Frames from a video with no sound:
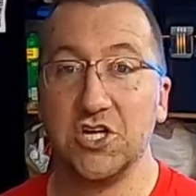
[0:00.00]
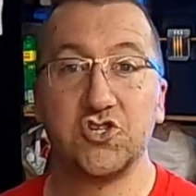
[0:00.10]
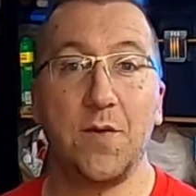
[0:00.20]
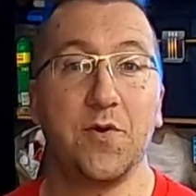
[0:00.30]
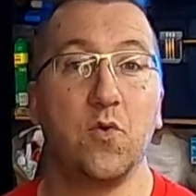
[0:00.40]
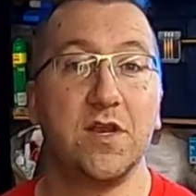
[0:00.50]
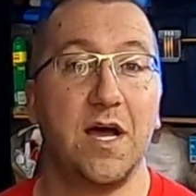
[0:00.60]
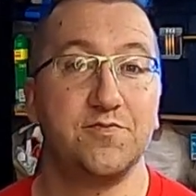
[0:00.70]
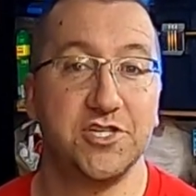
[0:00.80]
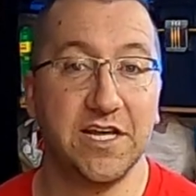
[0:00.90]
dropping one
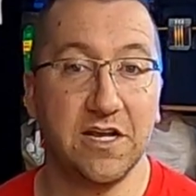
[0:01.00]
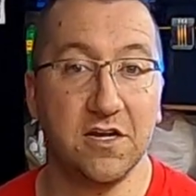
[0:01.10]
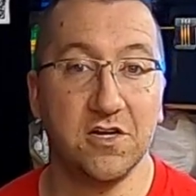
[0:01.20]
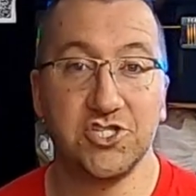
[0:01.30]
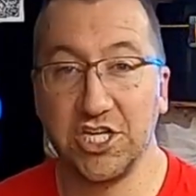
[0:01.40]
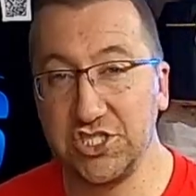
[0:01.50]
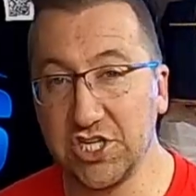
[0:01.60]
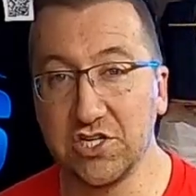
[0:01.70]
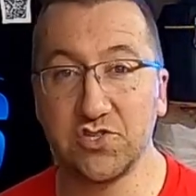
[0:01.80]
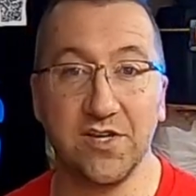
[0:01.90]
option here,
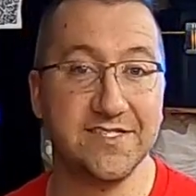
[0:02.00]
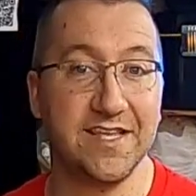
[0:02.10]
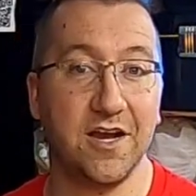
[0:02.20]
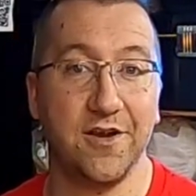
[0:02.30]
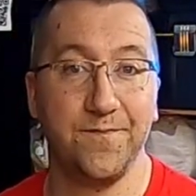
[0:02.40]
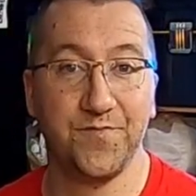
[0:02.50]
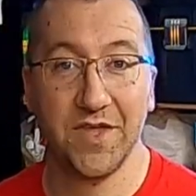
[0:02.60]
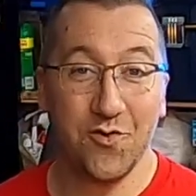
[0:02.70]
changing a choice there.